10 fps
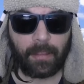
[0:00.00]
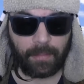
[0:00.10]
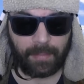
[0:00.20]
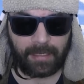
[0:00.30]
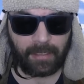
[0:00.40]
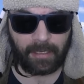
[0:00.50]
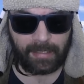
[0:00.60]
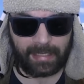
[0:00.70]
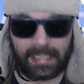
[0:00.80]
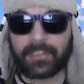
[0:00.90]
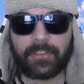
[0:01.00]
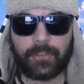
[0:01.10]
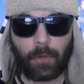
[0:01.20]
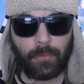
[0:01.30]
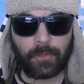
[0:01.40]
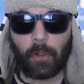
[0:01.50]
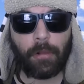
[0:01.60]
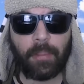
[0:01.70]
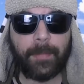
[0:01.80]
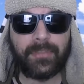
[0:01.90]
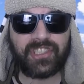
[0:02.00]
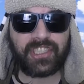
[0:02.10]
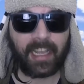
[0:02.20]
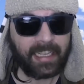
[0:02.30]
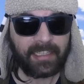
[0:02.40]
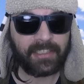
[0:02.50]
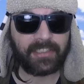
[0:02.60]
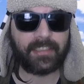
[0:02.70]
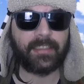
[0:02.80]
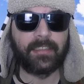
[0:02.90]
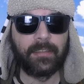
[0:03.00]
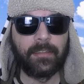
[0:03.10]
Then at least don't call them science.